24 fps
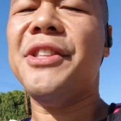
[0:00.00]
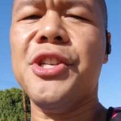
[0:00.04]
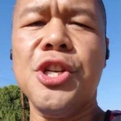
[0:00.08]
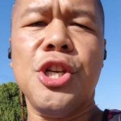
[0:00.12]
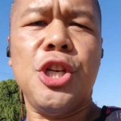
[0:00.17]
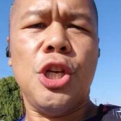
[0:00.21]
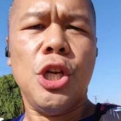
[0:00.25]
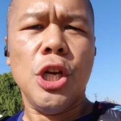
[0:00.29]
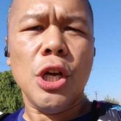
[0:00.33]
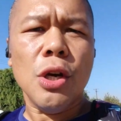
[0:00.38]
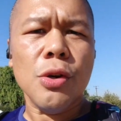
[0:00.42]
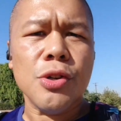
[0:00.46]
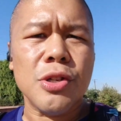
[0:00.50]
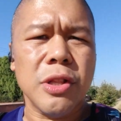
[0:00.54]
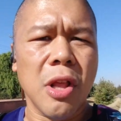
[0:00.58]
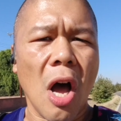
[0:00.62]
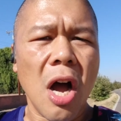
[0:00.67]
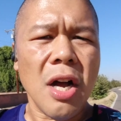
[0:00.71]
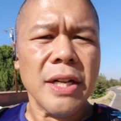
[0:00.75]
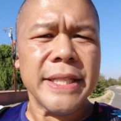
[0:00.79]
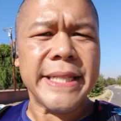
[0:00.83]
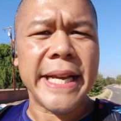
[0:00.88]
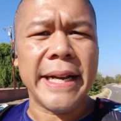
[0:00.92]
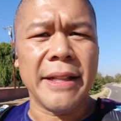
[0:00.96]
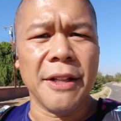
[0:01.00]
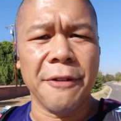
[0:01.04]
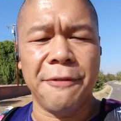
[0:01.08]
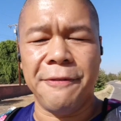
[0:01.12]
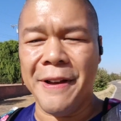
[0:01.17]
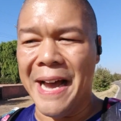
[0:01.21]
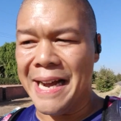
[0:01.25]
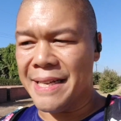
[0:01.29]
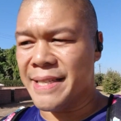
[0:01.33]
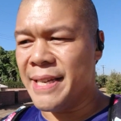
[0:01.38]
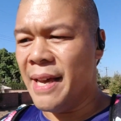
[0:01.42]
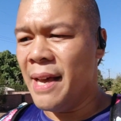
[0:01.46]
huge long tail
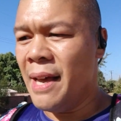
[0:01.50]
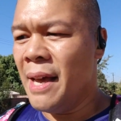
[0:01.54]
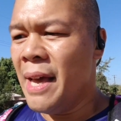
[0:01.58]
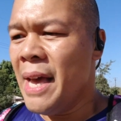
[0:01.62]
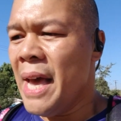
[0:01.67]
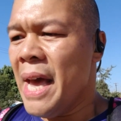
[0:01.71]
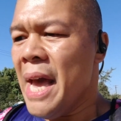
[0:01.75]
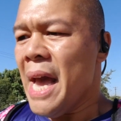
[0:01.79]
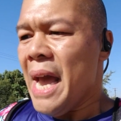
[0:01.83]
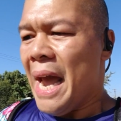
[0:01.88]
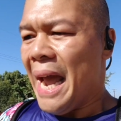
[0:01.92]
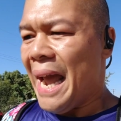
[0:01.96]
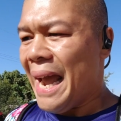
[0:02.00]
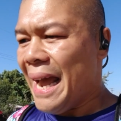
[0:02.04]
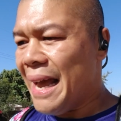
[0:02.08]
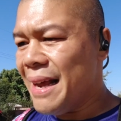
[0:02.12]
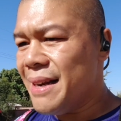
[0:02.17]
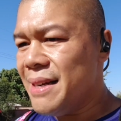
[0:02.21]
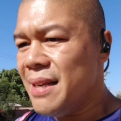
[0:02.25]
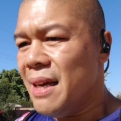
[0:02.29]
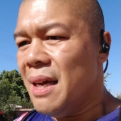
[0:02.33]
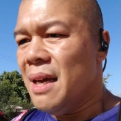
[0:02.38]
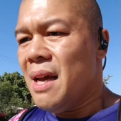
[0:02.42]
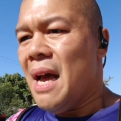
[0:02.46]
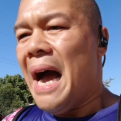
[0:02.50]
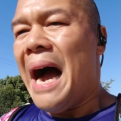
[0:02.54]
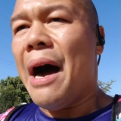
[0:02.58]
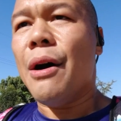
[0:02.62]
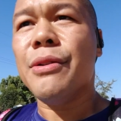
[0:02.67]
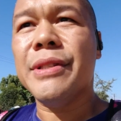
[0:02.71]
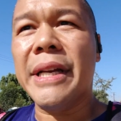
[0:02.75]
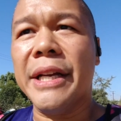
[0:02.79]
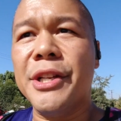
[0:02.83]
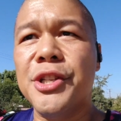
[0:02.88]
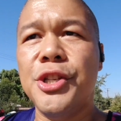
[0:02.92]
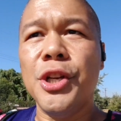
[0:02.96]
effect, and I was like,
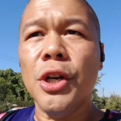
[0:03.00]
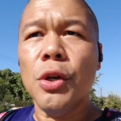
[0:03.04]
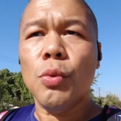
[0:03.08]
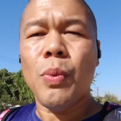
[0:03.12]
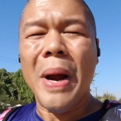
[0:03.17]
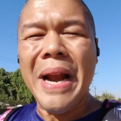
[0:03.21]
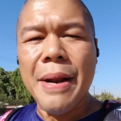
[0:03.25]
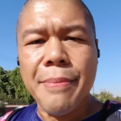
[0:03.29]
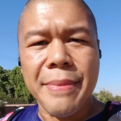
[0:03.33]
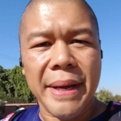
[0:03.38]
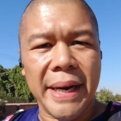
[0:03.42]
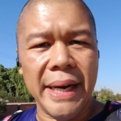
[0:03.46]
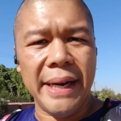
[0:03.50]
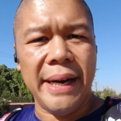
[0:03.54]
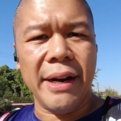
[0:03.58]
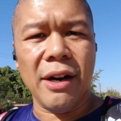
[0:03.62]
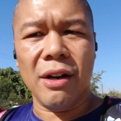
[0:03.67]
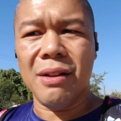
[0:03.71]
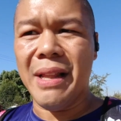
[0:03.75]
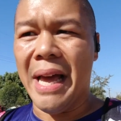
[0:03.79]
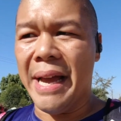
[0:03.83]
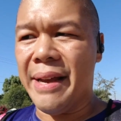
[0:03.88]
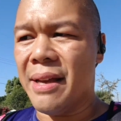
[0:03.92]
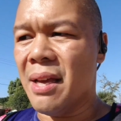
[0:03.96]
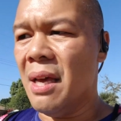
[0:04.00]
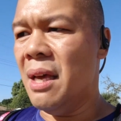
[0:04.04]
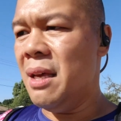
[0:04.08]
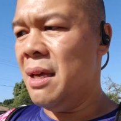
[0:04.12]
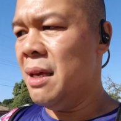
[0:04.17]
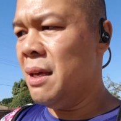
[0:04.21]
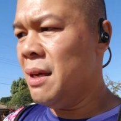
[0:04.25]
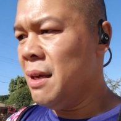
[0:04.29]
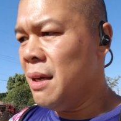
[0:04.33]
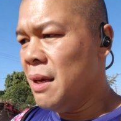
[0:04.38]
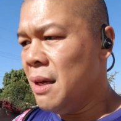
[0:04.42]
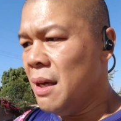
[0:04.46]
dude, wait a minute here,
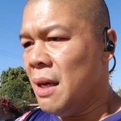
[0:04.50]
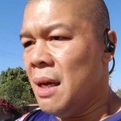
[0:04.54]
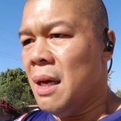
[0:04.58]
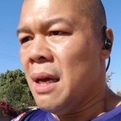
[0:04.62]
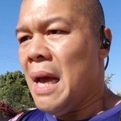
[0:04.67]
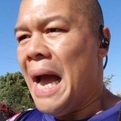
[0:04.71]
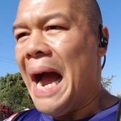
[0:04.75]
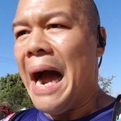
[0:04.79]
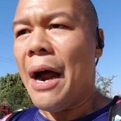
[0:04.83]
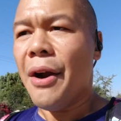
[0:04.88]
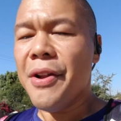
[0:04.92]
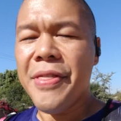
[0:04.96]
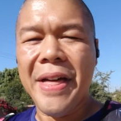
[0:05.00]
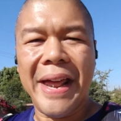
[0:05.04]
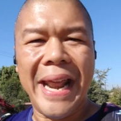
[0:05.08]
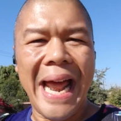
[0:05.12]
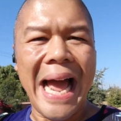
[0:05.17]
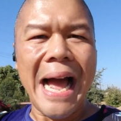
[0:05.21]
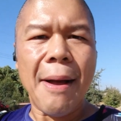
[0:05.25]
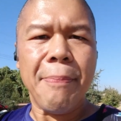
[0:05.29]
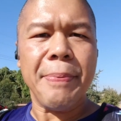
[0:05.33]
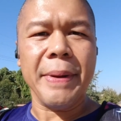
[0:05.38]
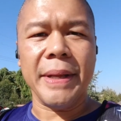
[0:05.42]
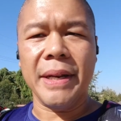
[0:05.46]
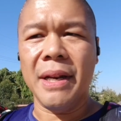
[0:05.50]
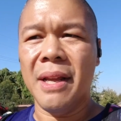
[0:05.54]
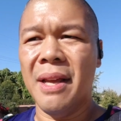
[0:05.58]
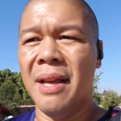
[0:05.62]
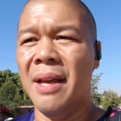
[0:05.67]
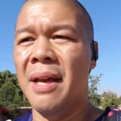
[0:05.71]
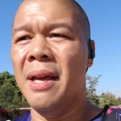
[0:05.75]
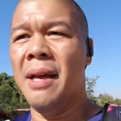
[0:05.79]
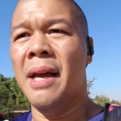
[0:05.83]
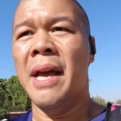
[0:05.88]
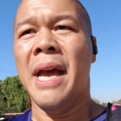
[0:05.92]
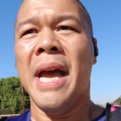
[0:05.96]
how did that happen?
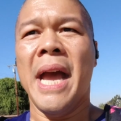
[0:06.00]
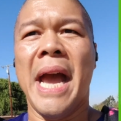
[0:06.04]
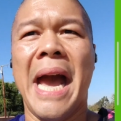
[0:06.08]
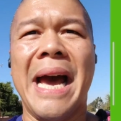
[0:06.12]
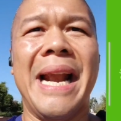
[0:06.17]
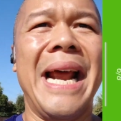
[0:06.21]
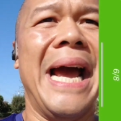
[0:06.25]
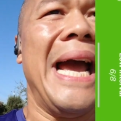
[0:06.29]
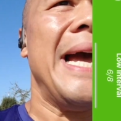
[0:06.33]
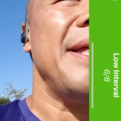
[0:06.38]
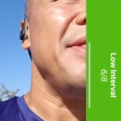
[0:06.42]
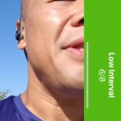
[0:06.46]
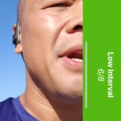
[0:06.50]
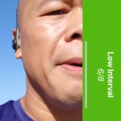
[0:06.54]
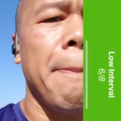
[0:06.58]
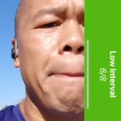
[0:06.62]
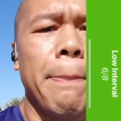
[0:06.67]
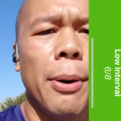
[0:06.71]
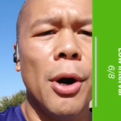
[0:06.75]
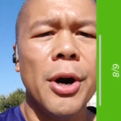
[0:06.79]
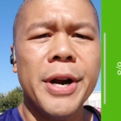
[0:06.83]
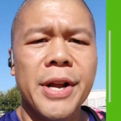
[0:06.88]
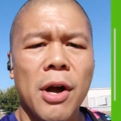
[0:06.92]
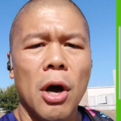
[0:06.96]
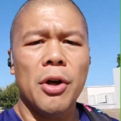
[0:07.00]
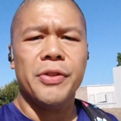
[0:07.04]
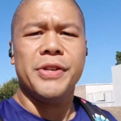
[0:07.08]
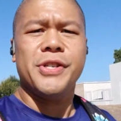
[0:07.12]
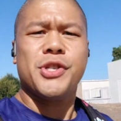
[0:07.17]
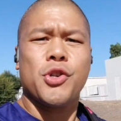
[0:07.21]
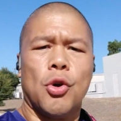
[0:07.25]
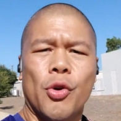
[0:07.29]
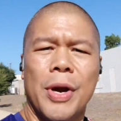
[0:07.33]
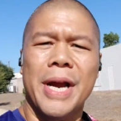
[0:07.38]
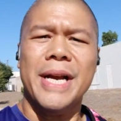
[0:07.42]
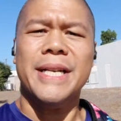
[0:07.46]
And I ended up burning all these
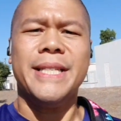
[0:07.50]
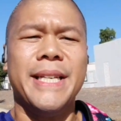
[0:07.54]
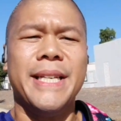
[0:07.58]
crazy